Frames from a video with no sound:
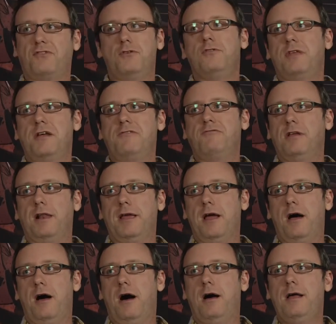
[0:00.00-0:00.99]
Gary Whitta,
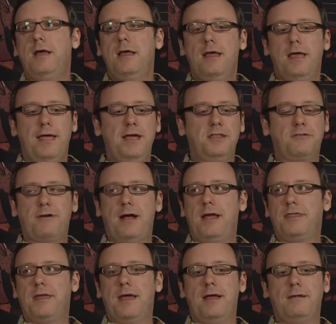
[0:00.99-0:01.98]
writer of Episode
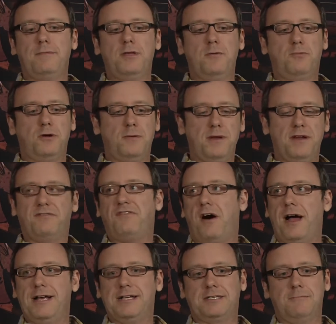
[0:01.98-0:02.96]
4 and story
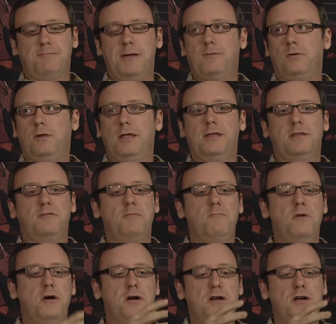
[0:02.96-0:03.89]
consultant for Walking Dead the